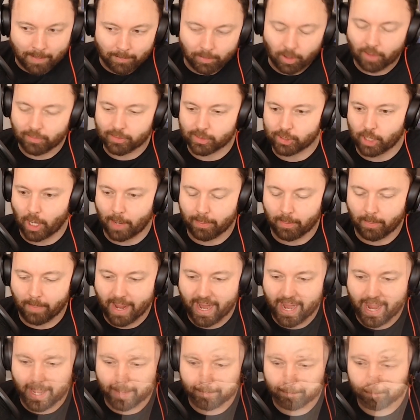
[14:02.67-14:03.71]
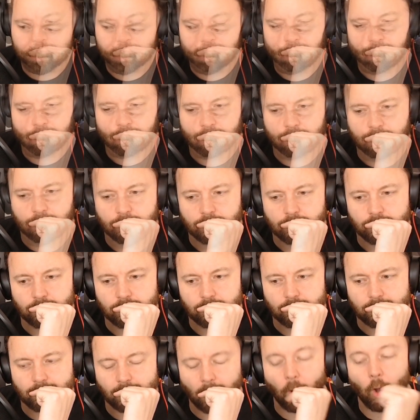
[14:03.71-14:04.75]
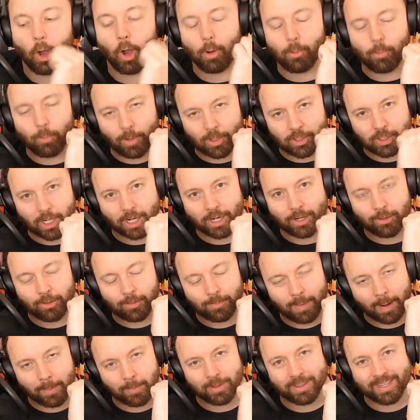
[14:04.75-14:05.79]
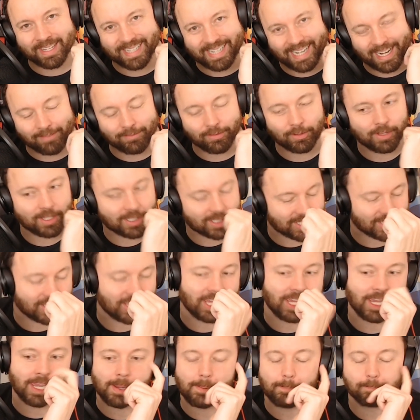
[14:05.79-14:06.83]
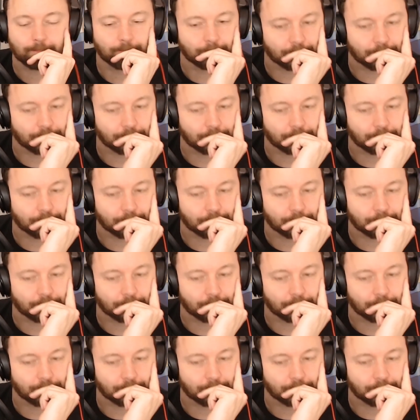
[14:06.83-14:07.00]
off the top of my head. Oh, I wish I could remember the name for this theme.